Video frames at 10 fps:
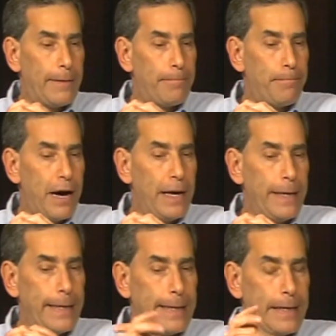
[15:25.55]
by
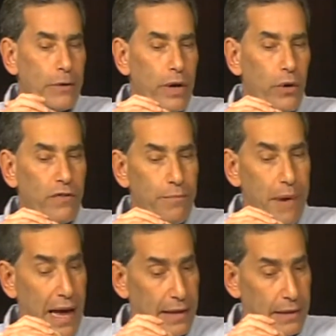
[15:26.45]
right off of
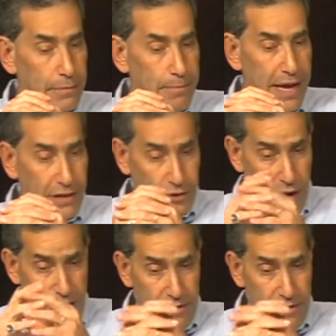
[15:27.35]
Madeline Bennett Drive.